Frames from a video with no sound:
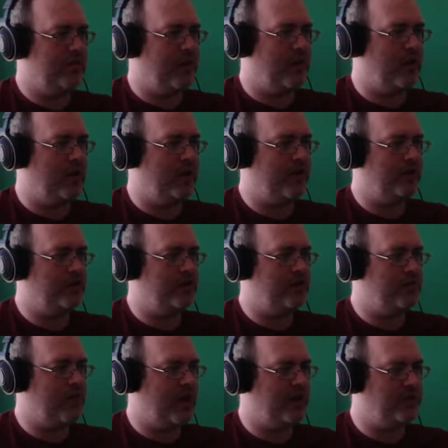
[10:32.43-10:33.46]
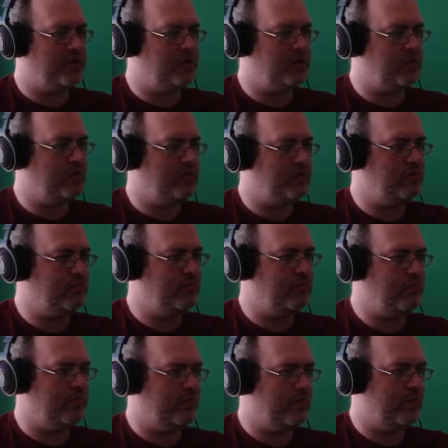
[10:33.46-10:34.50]
Falling to my
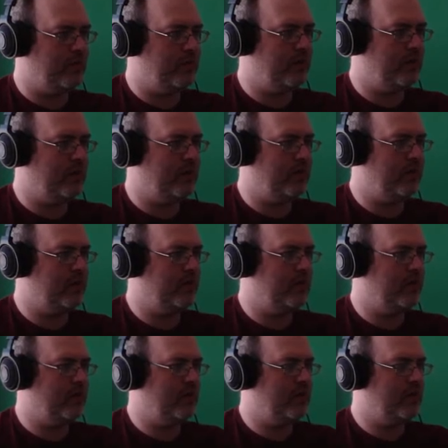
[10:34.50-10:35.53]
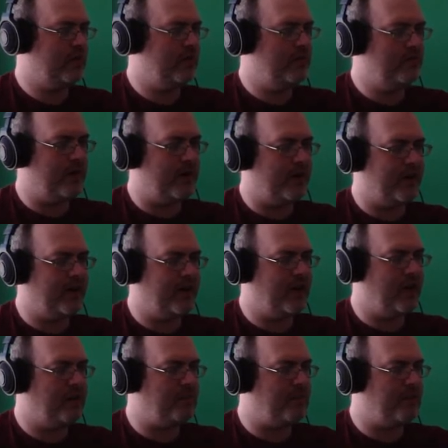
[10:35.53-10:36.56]
doom. Fucking
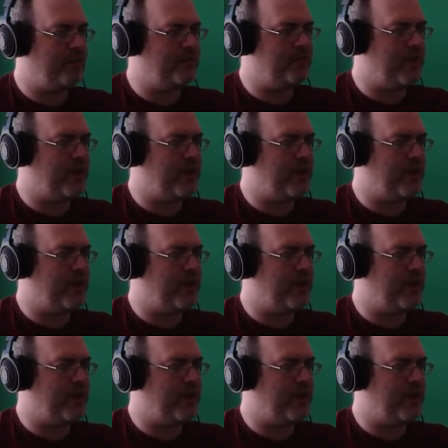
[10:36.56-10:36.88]
up the